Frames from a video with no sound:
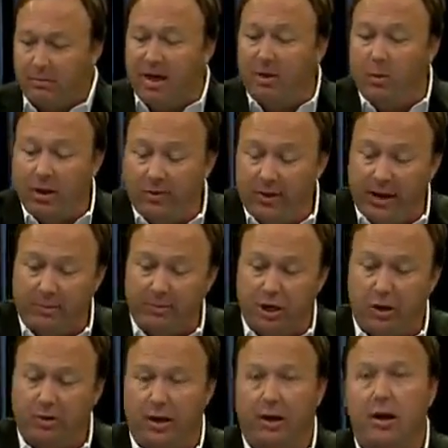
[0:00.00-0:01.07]
By the way, you think I'm
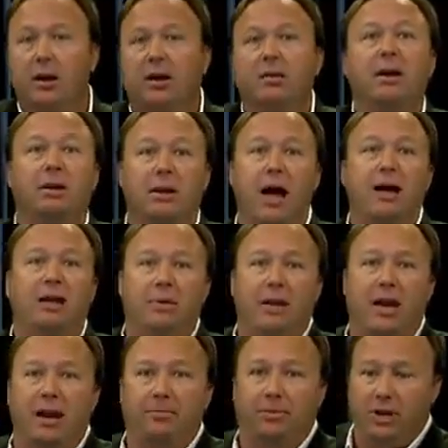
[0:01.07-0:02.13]
joking? Give me a
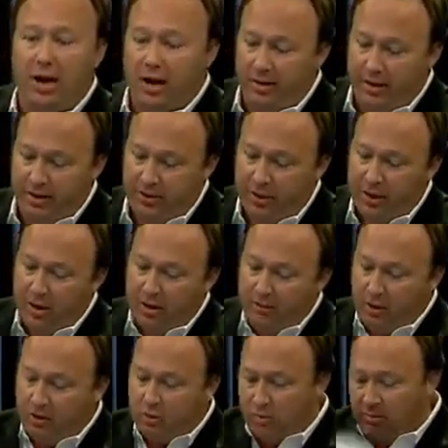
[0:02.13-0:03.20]
document cam shot of this.
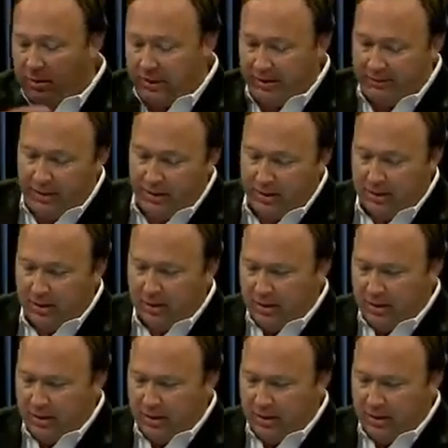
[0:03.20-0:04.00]
Folks won't believe it.